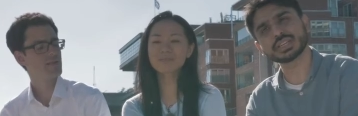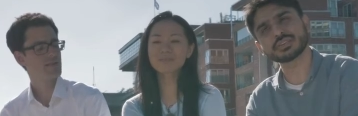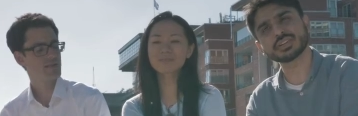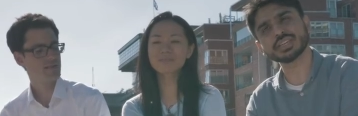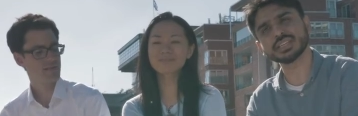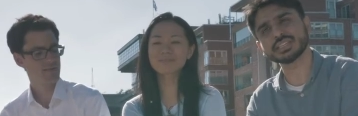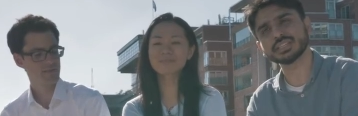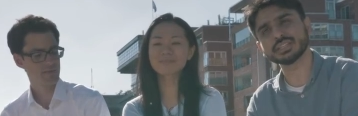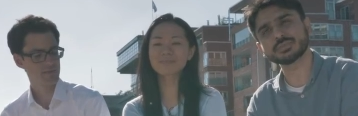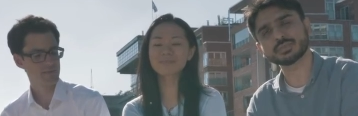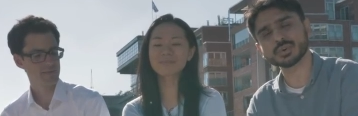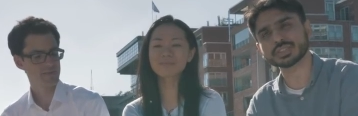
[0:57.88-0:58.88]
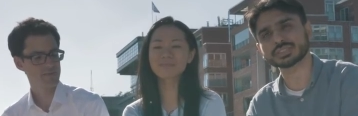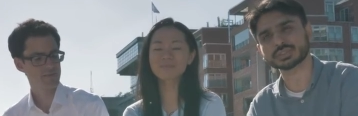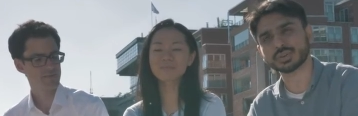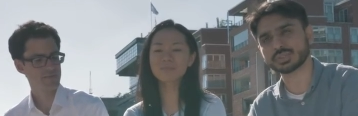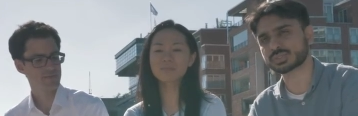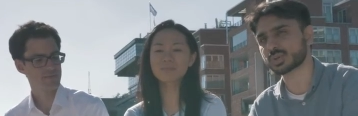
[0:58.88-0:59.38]
Speaker 1: we are really
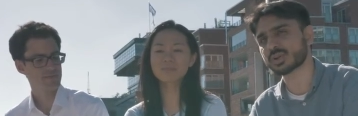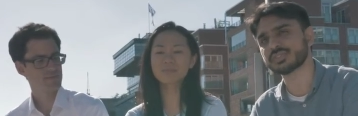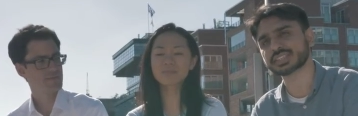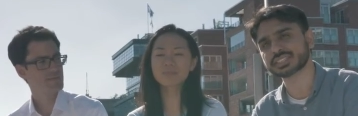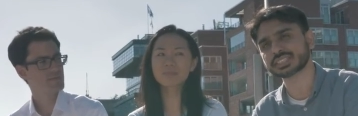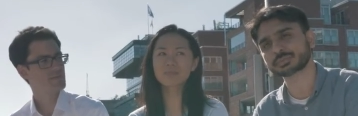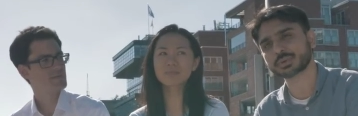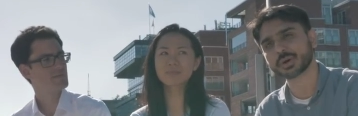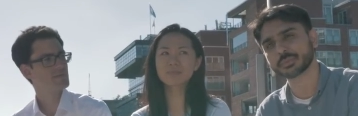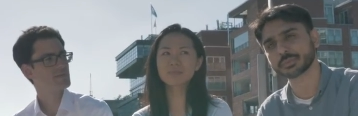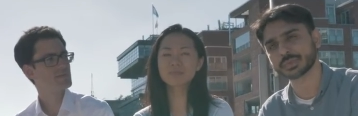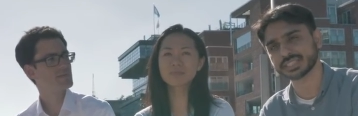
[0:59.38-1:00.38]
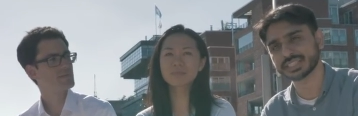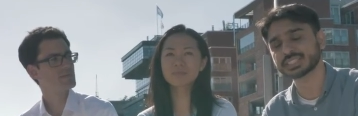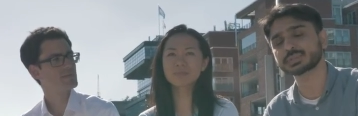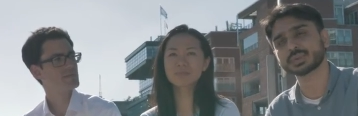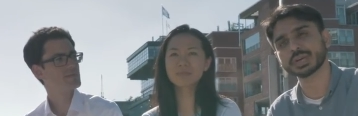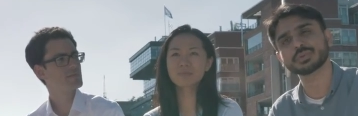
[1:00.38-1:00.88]
focused on solving this problem, and
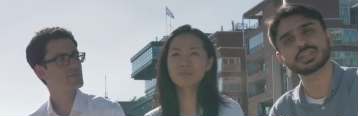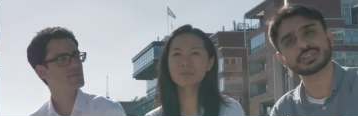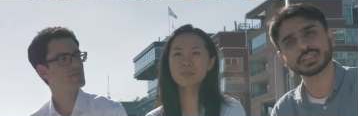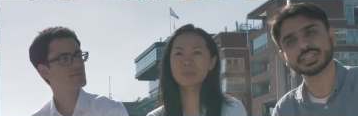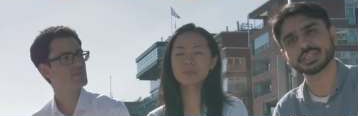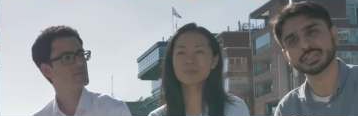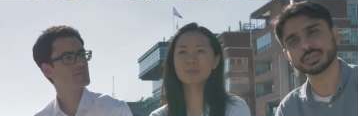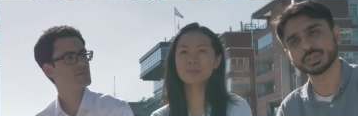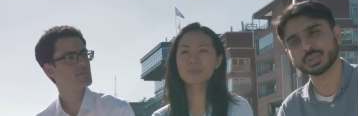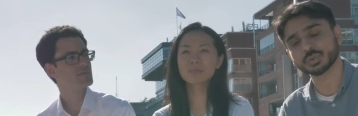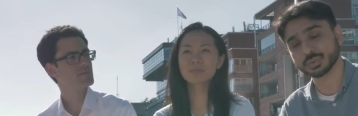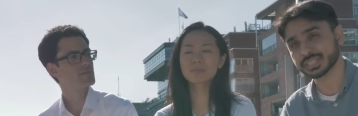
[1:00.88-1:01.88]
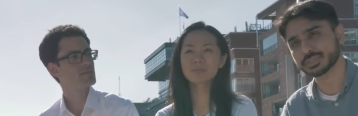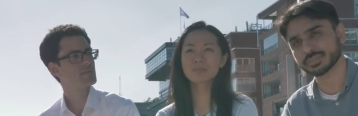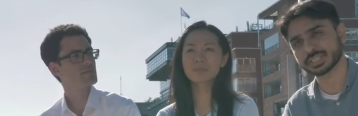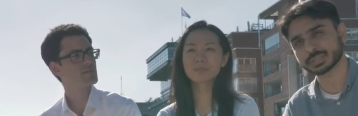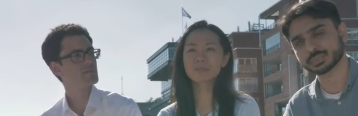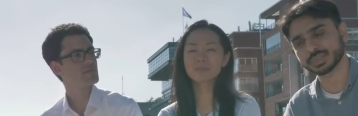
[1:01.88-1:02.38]
that's why we are really in
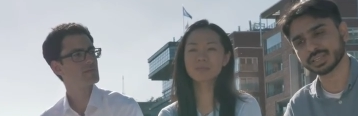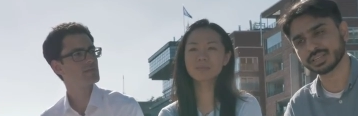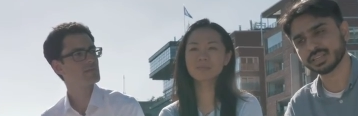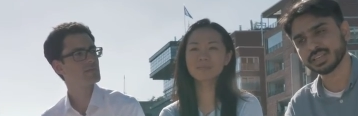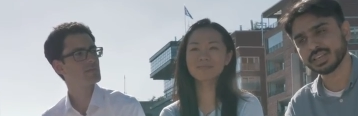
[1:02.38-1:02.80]
innovative as well.